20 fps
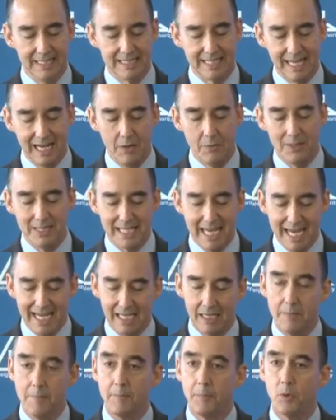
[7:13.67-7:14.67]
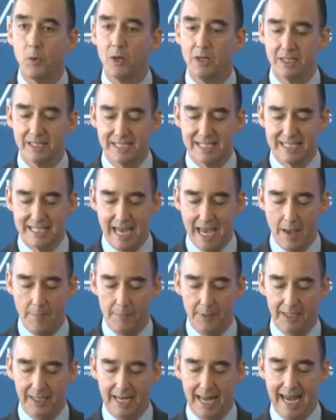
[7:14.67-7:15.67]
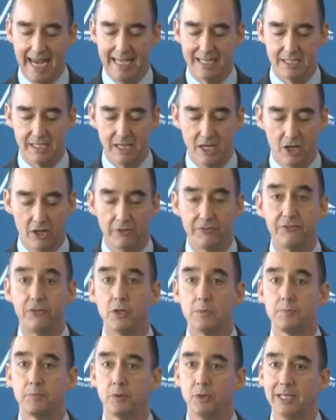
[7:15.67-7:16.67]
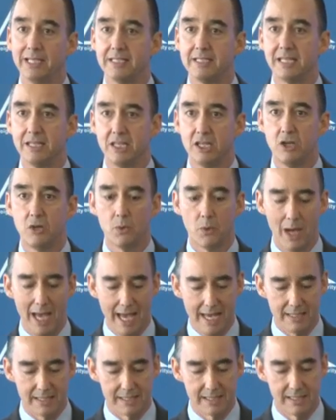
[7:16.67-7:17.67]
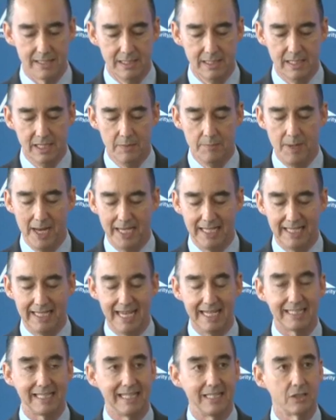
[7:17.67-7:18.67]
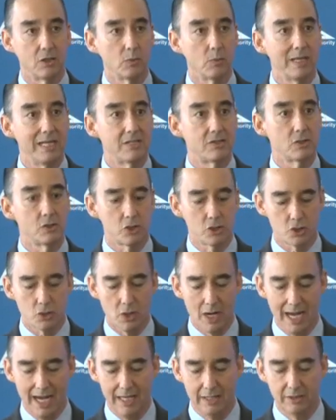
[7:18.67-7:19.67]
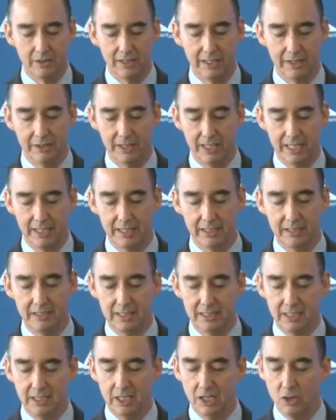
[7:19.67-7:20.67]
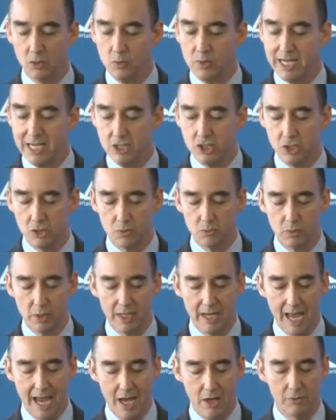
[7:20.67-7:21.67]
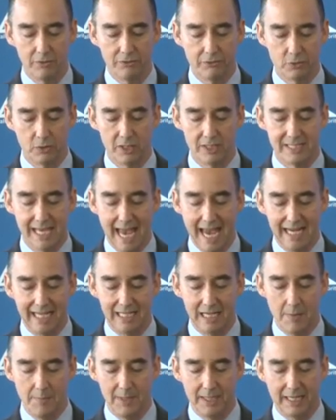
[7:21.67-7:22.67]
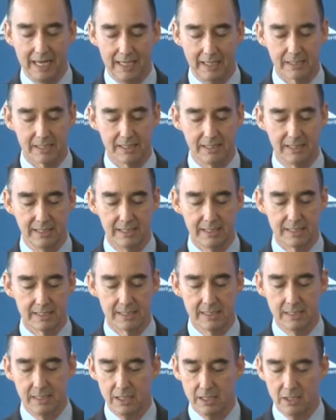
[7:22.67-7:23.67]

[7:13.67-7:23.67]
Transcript: Today we take an important step in enhancing our footprint in the U.S. by connecting the Research Triangle area, a region renowned for its academic excellence,